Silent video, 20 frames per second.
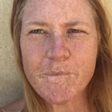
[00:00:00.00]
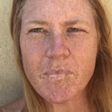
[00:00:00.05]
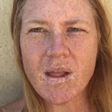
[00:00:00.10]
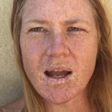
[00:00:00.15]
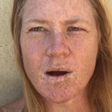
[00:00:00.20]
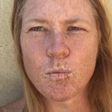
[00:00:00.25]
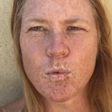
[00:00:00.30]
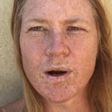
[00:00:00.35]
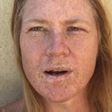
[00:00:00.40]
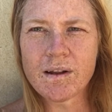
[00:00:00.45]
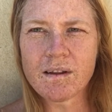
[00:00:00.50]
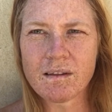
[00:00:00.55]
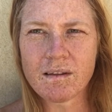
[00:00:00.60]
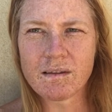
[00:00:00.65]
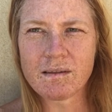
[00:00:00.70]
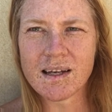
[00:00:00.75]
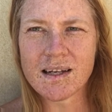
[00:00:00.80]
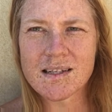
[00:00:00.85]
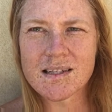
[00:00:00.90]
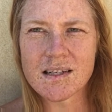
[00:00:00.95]
And one of the
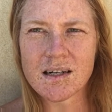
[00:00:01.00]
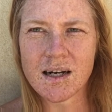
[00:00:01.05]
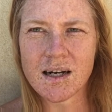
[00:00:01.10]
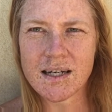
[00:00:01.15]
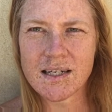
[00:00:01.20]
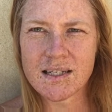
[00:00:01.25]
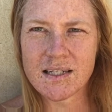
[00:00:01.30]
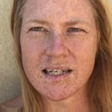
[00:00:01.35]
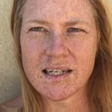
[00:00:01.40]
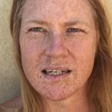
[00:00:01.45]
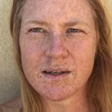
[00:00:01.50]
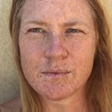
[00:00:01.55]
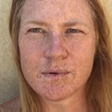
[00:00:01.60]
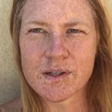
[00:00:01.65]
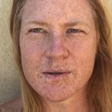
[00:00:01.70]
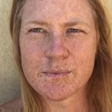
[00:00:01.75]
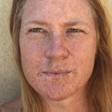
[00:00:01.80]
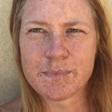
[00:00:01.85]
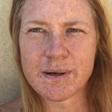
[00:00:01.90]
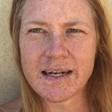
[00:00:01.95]
things that I did
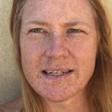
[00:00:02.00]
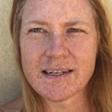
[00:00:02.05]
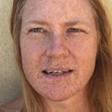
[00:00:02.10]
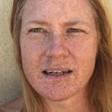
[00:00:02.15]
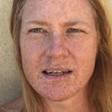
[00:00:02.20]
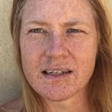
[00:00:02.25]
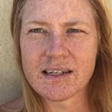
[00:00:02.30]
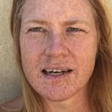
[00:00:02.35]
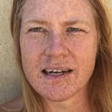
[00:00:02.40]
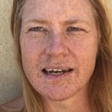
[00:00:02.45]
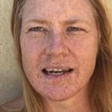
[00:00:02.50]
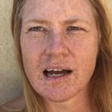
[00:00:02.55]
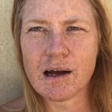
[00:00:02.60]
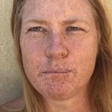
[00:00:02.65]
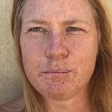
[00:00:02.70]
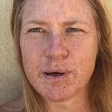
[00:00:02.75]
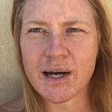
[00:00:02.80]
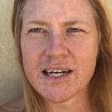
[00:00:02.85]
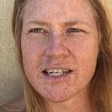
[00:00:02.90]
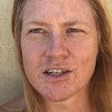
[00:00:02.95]
was basically take up
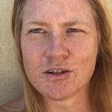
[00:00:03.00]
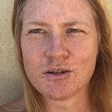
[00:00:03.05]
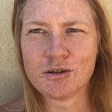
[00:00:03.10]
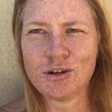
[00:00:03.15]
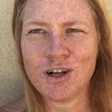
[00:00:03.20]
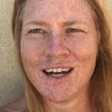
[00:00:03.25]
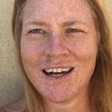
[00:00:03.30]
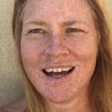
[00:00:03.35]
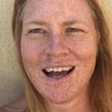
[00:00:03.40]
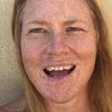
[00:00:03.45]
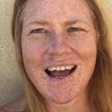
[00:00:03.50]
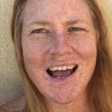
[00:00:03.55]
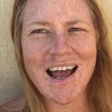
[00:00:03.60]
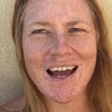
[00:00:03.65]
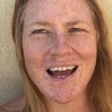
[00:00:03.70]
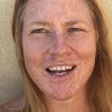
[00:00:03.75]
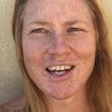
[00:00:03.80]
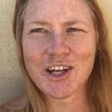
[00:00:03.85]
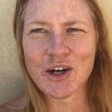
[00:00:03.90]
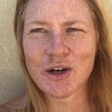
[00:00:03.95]
battle
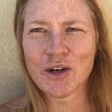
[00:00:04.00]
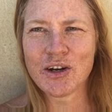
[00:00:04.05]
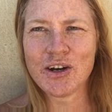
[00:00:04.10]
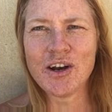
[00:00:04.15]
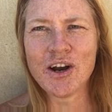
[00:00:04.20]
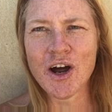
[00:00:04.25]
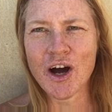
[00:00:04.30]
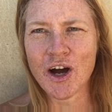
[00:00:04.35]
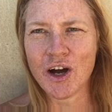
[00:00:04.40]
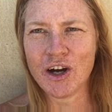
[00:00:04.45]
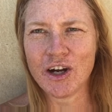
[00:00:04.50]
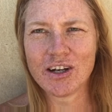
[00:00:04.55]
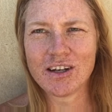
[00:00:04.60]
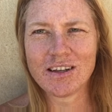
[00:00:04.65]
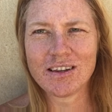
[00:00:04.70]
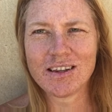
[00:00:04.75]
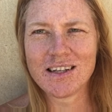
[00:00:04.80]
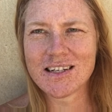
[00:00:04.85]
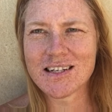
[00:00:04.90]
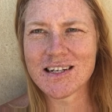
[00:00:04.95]
and go, no,
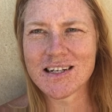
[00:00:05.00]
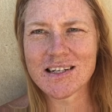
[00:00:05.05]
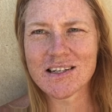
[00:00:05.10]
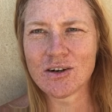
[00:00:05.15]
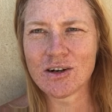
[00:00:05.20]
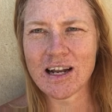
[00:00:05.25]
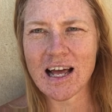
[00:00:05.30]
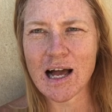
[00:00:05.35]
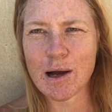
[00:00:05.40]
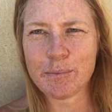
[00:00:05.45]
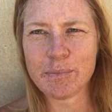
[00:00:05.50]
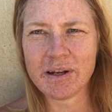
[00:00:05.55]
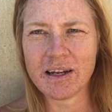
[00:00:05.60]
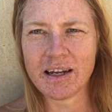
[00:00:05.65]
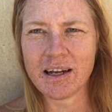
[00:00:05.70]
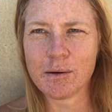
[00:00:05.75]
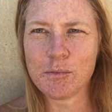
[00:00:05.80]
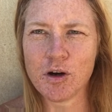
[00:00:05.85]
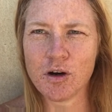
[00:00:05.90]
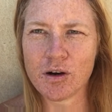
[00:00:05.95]
this is not
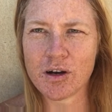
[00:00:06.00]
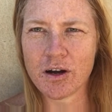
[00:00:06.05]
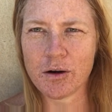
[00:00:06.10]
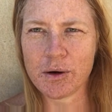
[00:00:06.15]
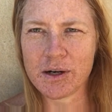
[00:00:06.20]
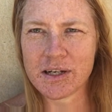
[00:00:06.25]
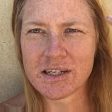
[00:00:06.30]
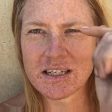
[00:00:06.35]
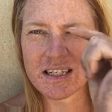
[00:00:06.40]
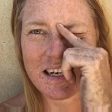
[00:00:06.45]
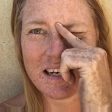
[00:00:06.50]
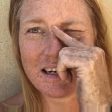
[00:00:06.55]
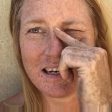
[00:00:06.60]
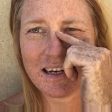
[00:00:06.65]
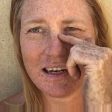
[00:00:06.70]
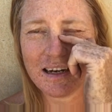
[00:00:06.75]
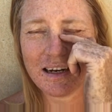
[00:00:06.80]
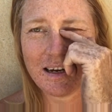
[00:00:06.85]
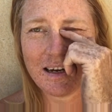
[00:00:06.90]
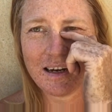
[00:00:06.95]
happening. I'm not going to
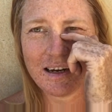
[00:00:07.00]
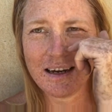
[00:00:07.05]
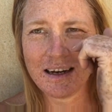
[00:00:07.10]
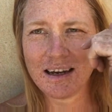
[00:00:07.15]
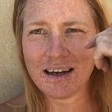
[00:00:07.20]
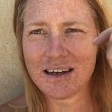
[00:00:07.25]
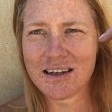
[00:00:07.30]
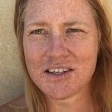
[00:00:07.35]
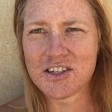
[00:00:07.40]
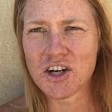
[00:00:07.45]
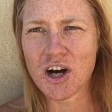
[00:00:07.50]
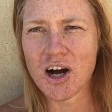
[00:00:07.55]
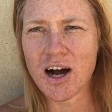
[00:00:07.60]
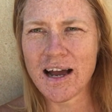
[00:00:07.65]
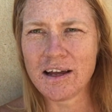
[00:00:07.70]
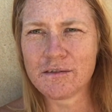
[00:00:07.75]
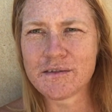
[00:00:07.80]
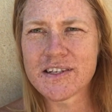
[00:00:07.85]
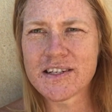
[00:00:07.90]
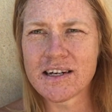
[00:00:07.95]

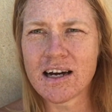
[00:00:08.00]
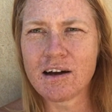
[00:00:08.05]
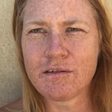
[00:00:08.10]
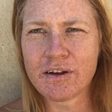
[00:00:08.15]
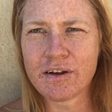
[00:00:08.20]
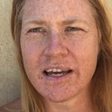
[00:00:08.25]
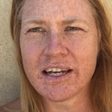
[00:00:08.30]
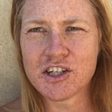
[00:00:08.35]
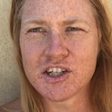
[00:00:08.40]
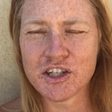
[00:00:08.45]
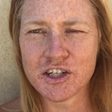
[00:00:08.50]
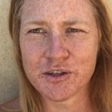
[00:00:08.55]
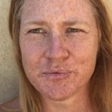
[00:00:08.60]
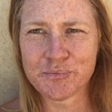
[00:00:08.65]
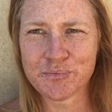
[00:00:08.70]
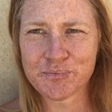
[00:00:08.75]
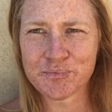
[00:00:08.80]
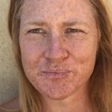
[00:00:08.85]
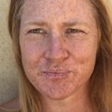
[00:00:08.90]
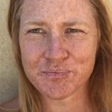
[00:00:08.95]
die of
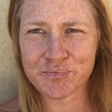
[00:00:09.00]
starvation.